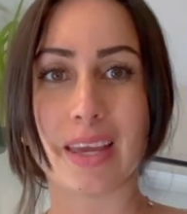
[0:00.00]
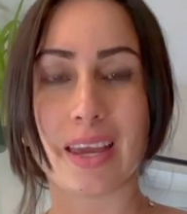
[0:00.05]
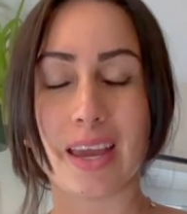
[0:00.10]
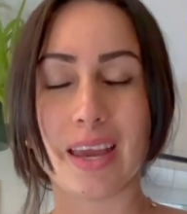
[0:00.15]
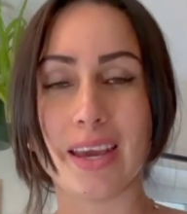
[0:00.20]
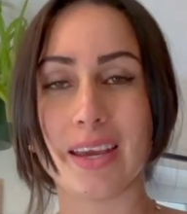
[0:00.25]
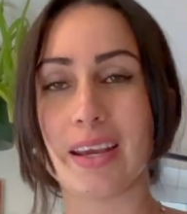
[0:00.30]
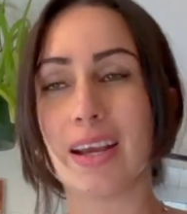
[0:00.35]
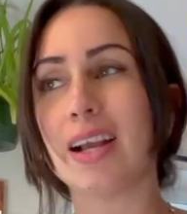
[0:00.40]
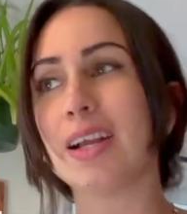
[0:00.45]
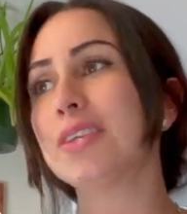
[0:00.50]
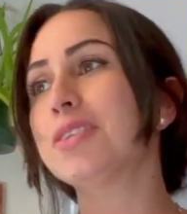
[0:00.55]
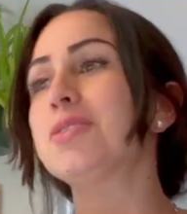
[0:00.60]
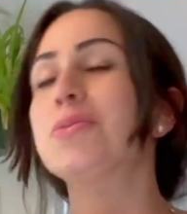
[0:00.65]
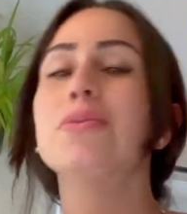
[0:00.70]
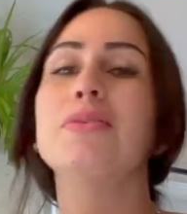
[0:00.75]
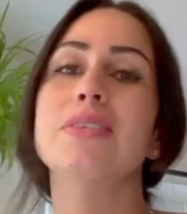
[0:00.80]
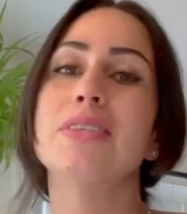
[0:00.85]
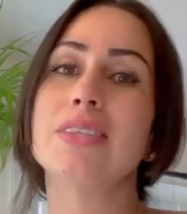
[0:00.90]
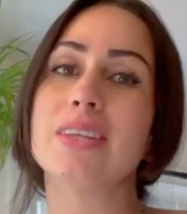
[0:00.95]
Hey guys,
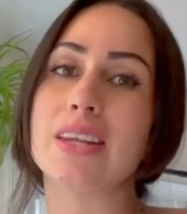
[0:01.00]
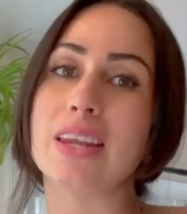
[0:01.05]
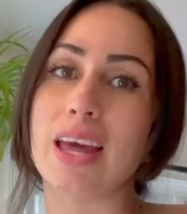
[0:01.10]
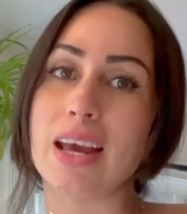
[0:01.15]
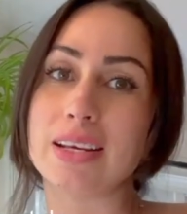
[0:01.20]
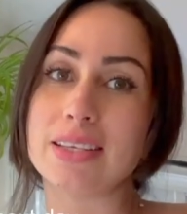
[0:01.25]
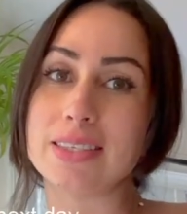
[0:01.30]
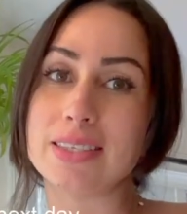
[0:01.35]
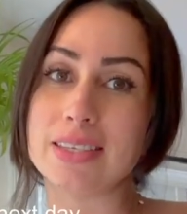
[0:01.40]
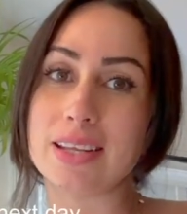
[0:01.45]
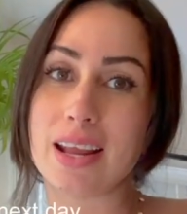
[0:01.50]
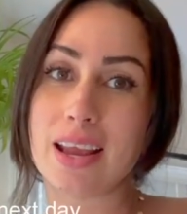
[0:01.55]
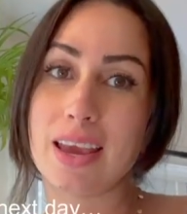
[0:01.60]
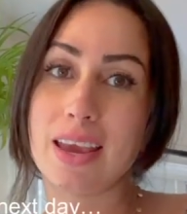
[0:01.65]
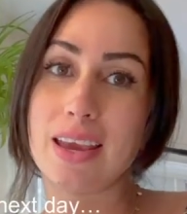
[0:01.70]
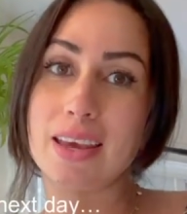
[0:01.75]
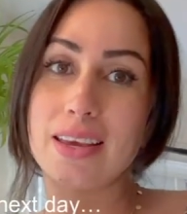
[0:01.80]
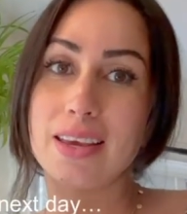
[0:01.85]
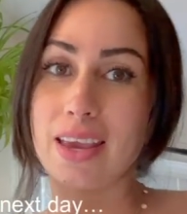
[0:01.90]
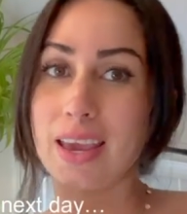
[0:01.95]
so it's the next
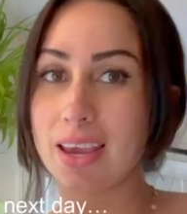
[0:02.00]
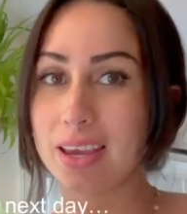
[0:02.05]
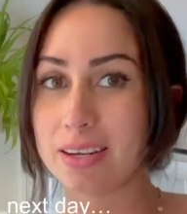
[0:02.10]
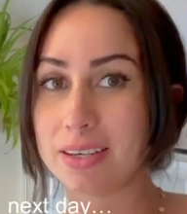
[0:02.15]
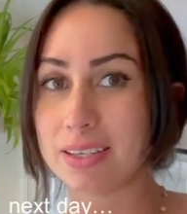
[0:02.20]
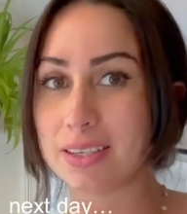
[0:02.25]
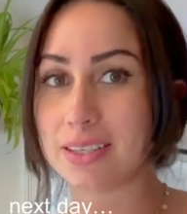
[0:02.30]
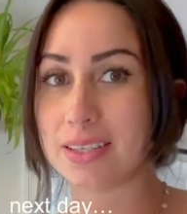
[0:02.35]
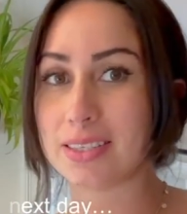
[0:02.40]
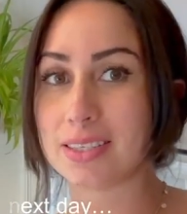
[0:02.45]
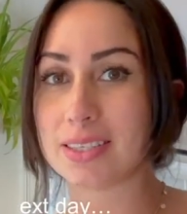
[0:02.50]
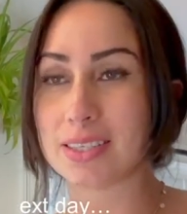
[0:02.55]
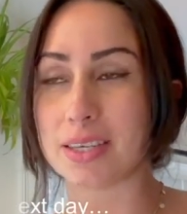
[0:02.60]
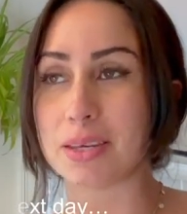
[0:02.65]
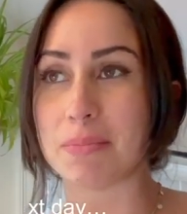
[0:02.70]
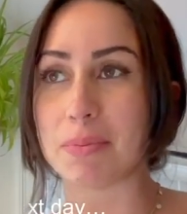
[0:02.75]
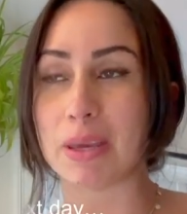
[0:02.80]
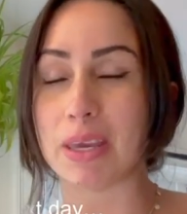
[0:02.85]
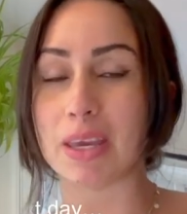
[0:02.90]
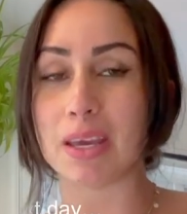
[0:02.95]
day. Kaiden is
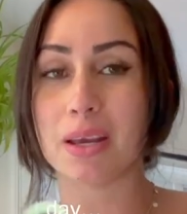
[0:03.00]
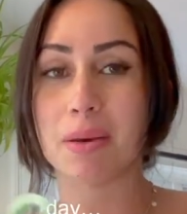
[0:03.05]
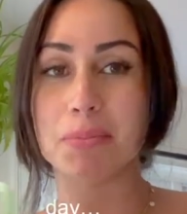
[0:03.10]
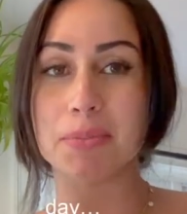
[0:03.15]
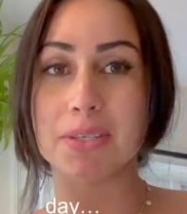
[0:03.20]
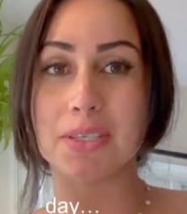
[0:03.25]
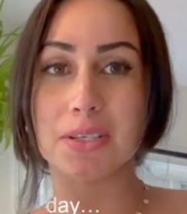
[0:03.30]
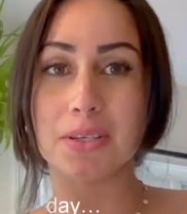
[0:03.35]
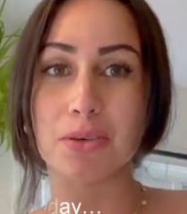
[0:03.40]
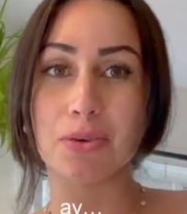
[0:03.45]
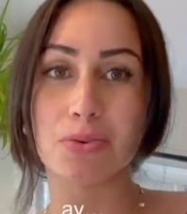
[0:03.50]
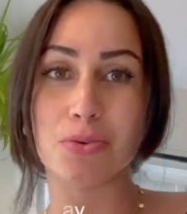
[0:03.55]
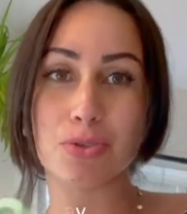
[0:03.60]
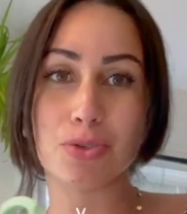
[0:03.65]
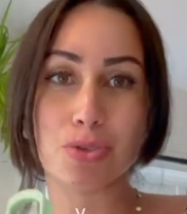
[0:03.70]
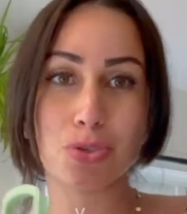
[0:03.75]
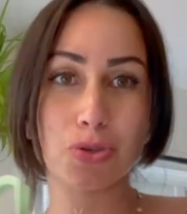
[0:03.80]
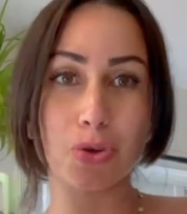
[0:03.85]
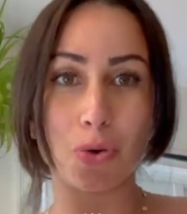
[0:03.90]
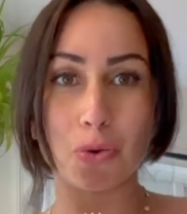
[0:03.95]
sleeping. I'm still
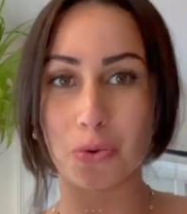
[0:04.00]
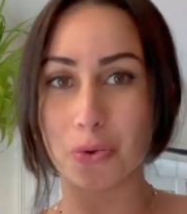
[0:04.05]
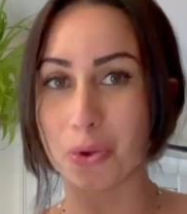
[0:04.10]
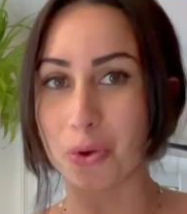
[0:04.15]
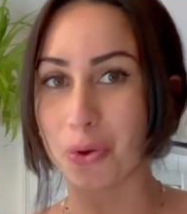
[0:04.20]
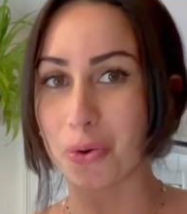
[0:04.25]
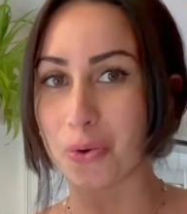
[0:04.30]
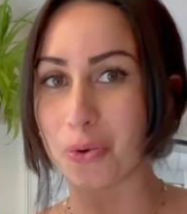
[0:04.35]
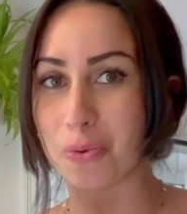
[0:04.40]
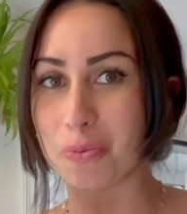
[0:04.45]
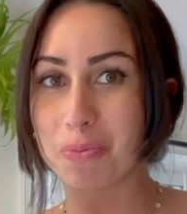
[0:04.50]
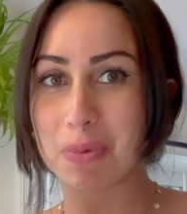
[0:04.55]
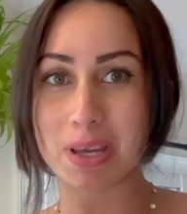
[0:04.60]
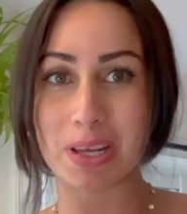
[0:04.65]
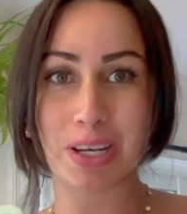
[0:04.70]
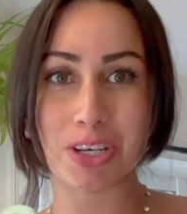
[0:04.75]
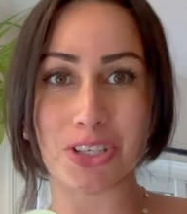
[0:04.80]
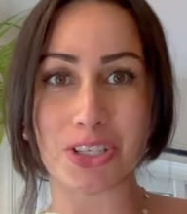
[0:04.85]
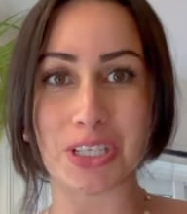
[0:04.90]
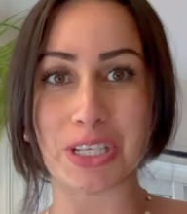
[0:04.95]
solo
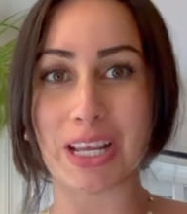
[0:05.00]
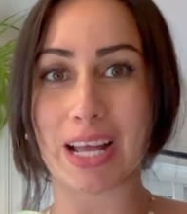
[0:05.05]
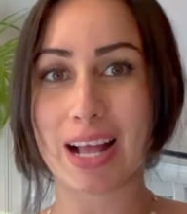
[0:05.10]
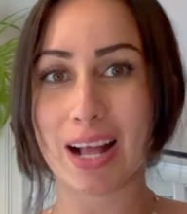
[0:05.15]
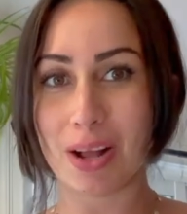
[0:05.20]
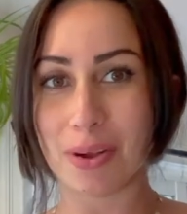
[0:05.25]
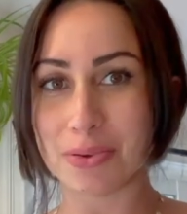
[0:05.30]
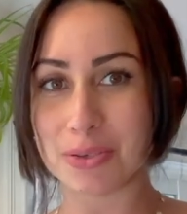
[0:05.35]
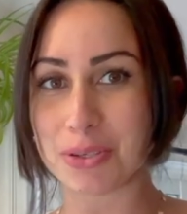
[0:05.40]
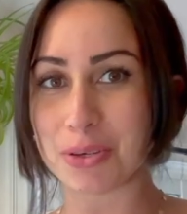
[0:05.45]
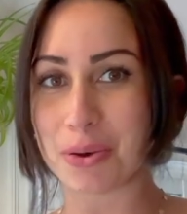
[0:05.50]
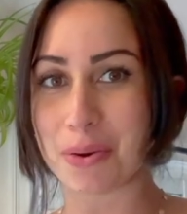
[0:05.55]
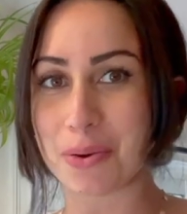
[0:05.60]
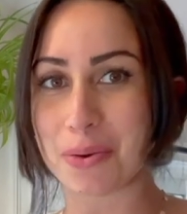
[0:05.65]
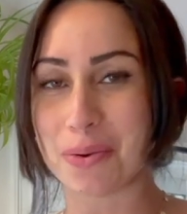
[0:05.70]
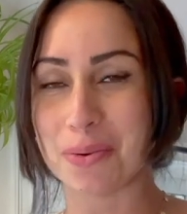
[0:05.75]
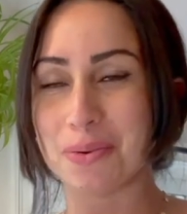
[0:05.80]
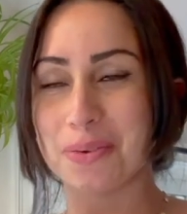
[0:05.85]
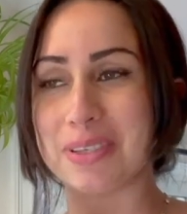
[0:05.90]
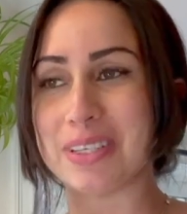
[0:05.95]
managing the
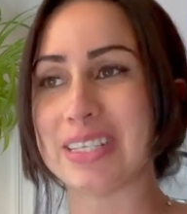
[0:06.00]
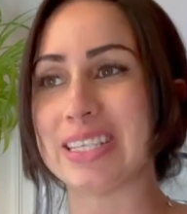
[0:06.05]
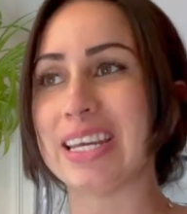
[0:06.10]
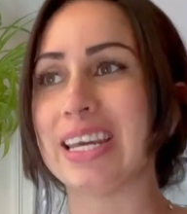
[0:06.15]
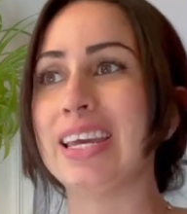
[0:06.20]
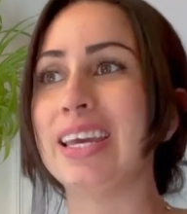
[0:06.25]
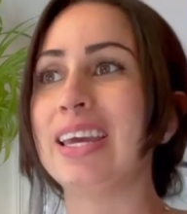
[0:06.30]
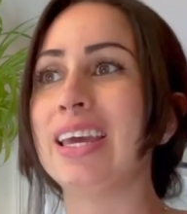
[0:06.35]
household.